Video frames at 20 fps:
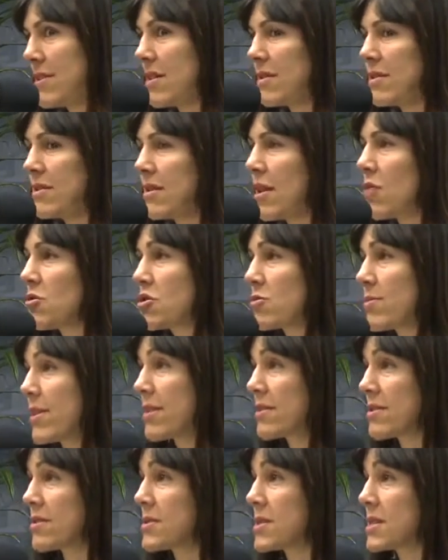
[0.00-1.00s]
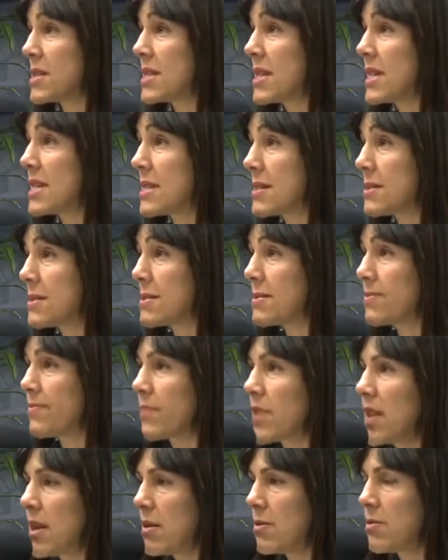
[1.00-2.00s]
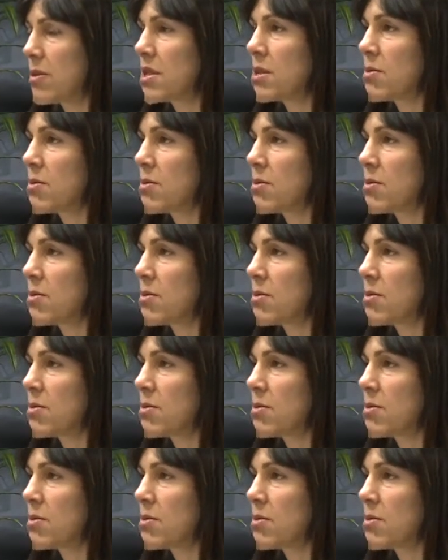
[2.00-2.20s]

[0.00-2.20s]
in ultramarathons in deserts, and we